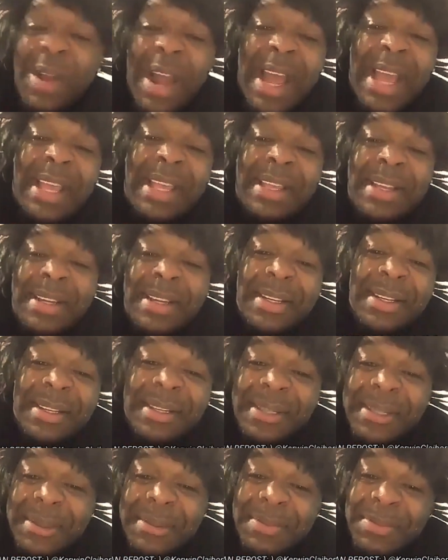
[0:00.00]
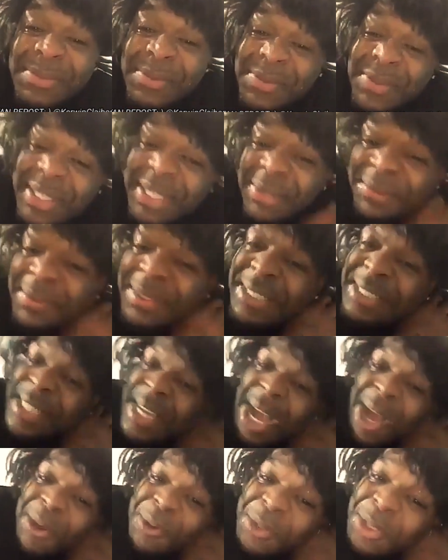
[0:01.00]
right.
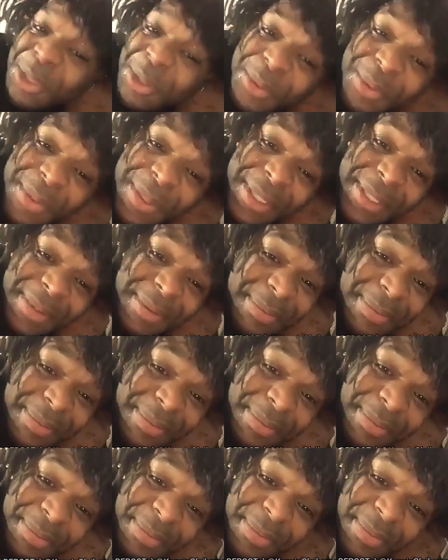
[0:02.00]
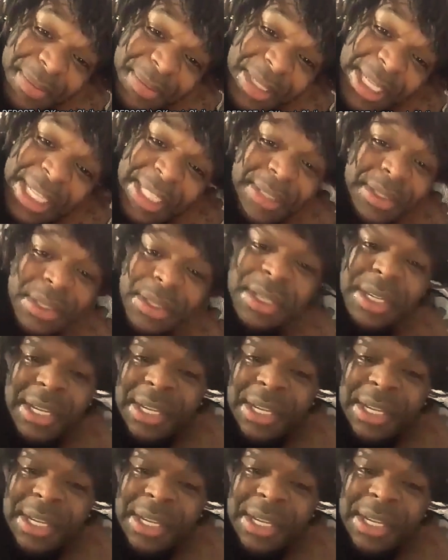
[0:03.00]
What y'all doing? Cause